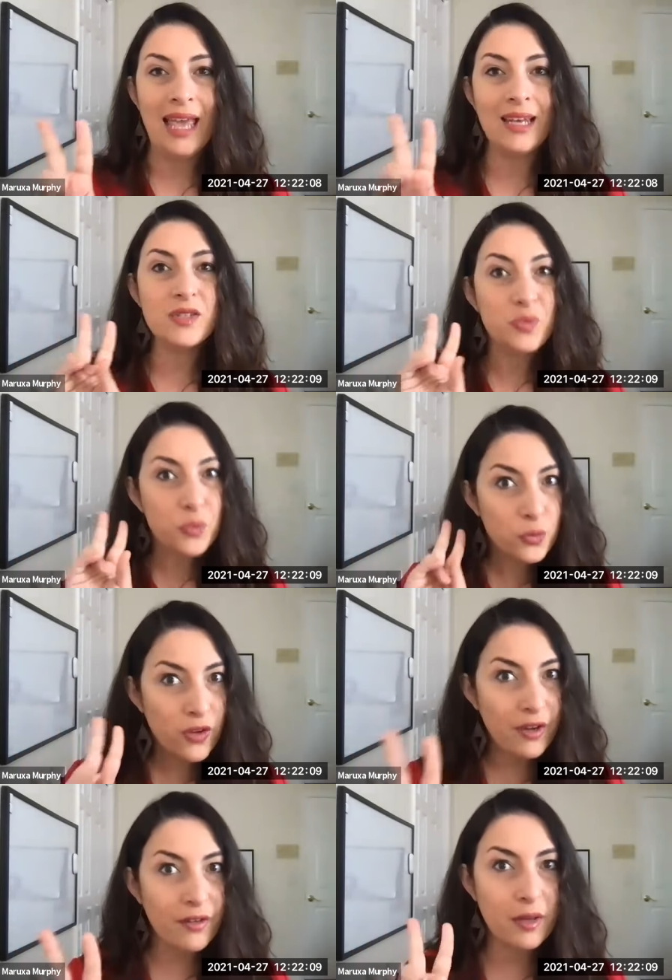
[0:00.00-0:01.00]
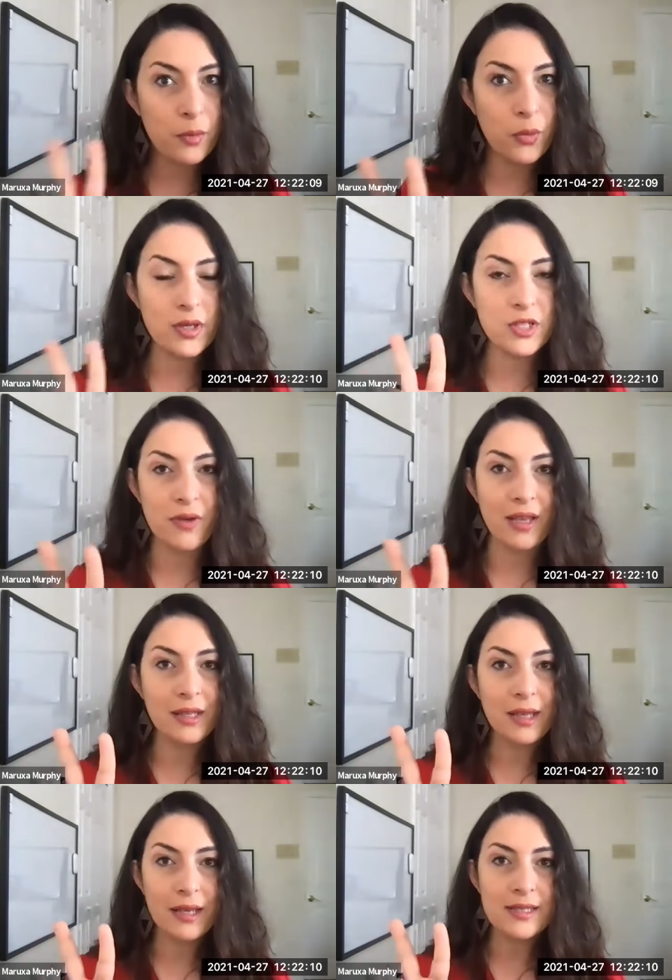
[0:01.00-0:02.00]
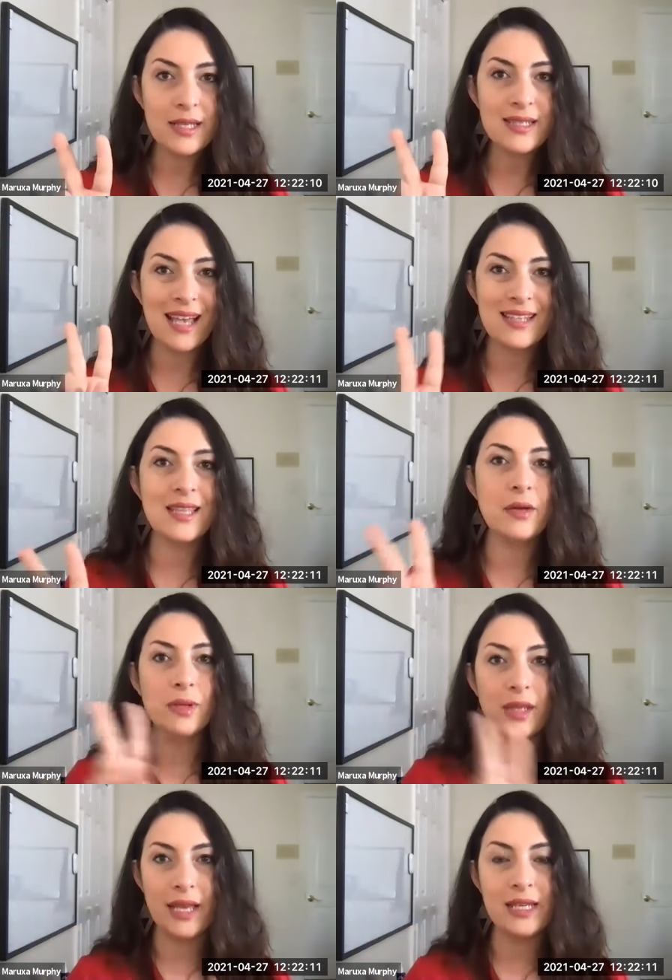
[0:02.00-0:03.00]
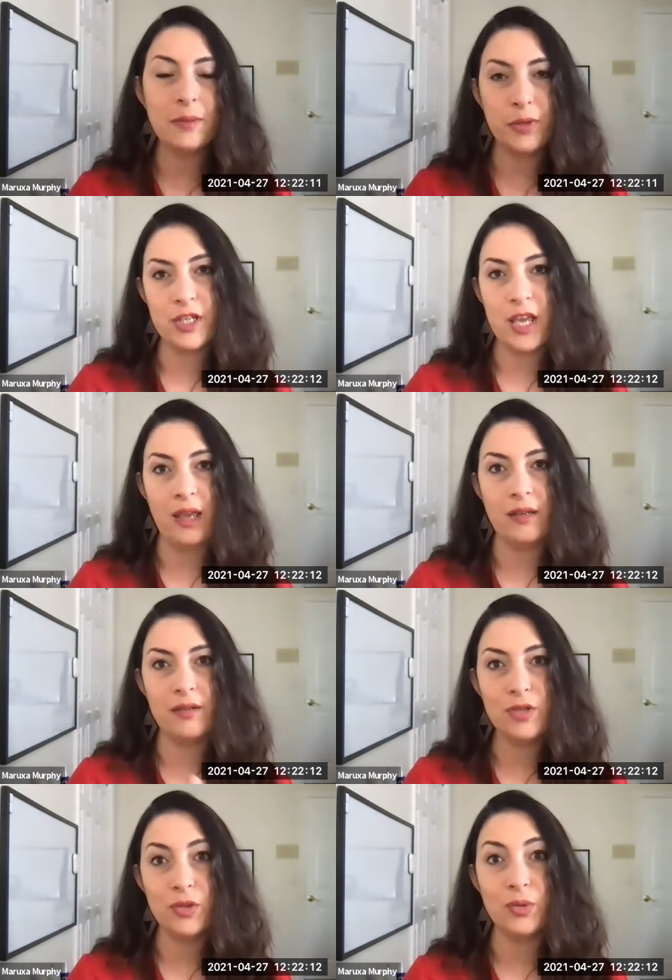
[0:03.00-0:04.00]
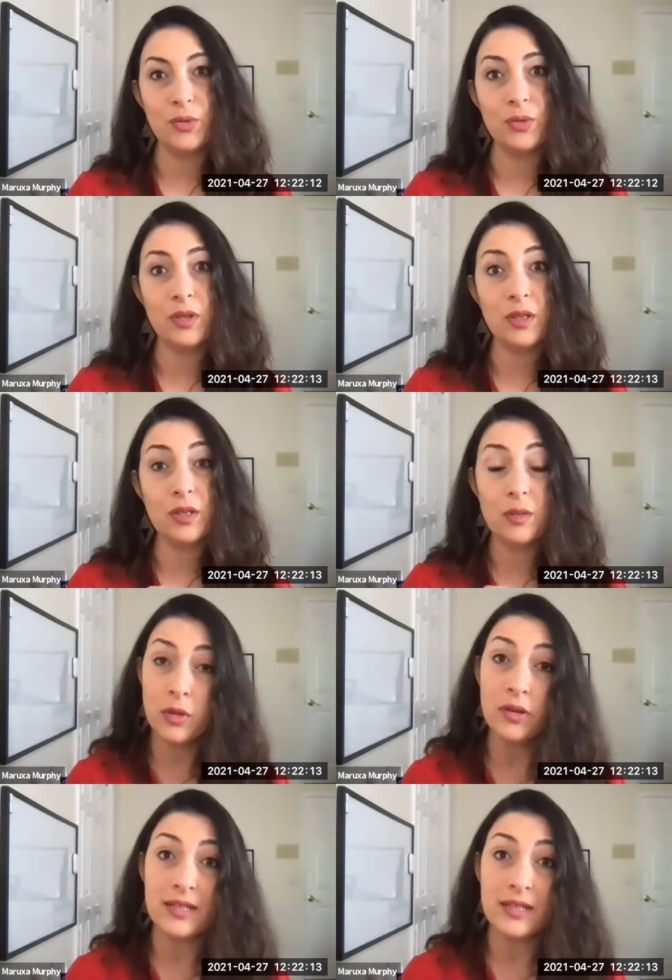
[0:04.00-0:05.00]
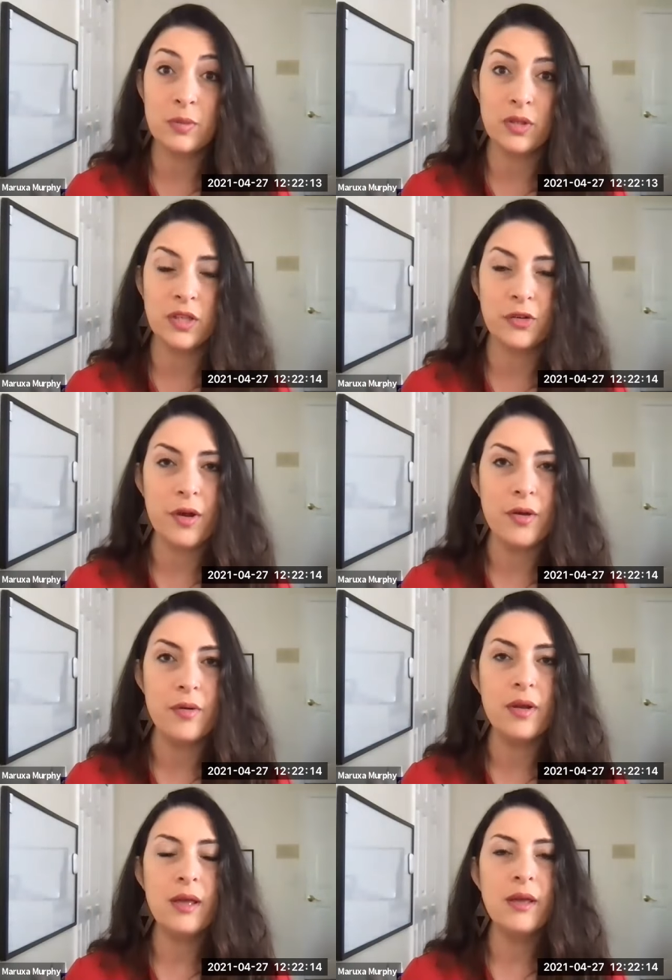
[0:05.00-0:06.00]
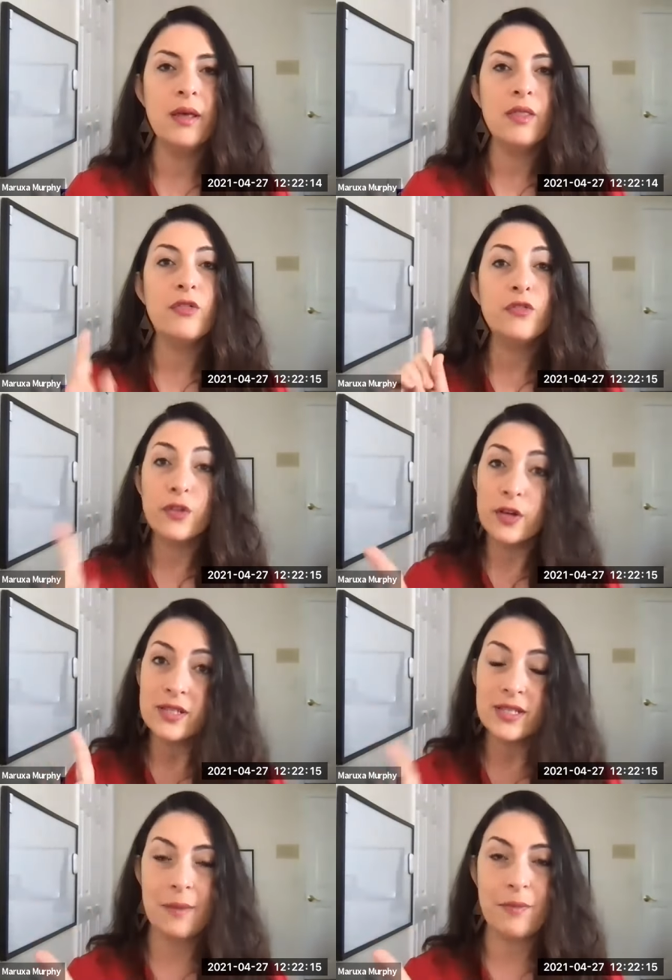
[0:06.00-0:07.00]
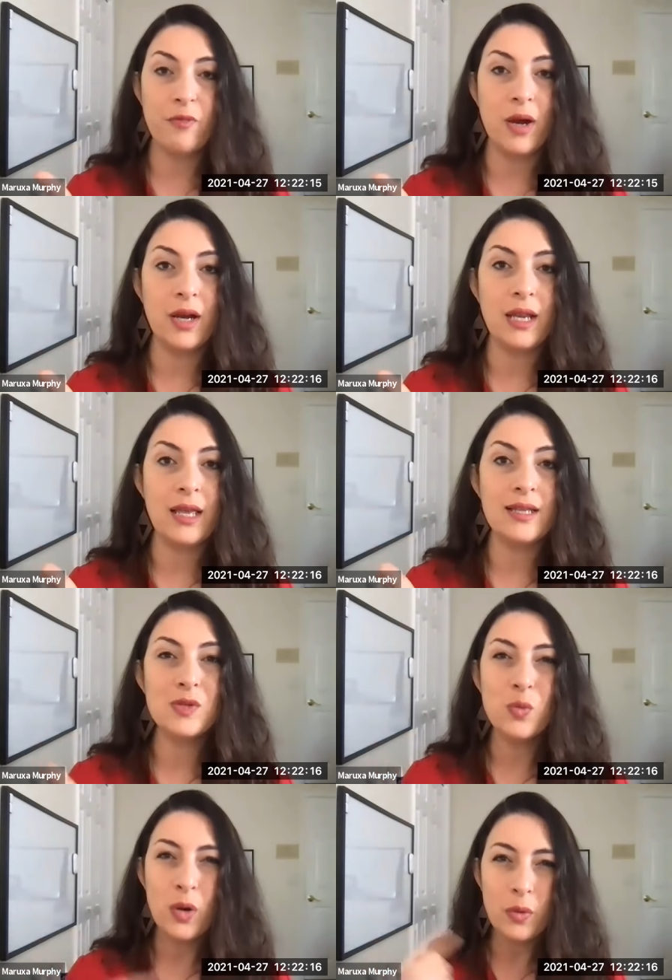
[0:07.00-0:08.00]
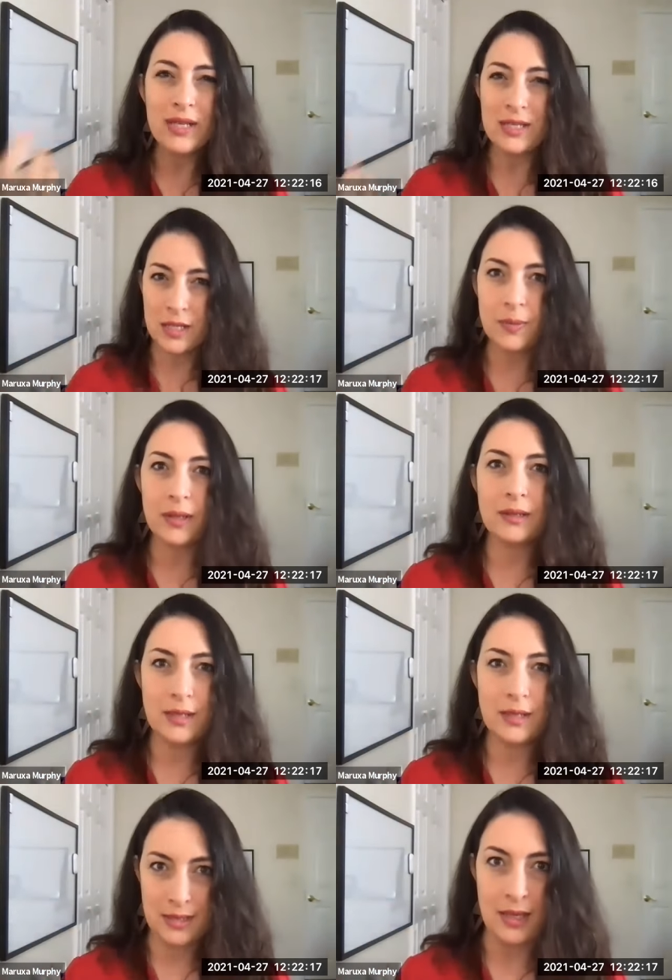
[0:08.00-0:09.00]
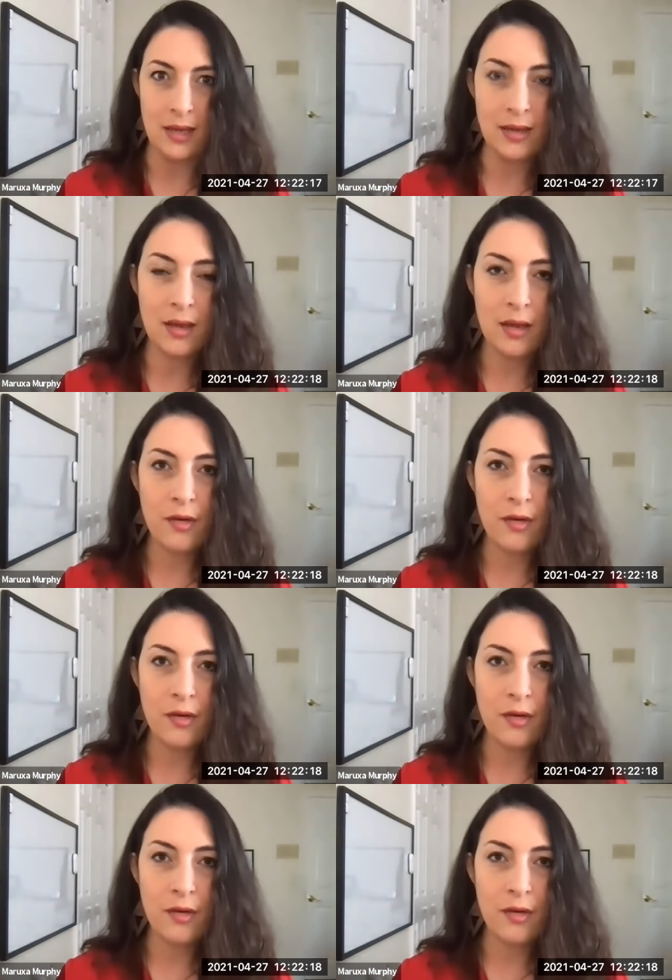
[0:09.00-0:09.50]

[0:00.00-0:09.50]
And it's very important to recognize these as they relate and pertain to communities and building your own. The first type of marketing is what we typically see